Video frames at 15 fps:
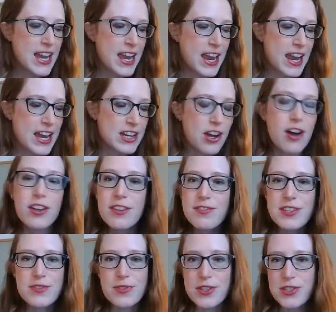and all of
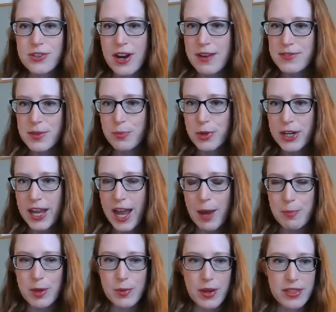these first graphs I'm pretty
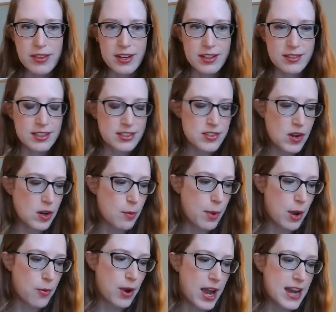happy with, and I'll talk
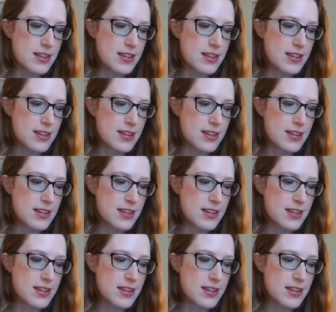about why.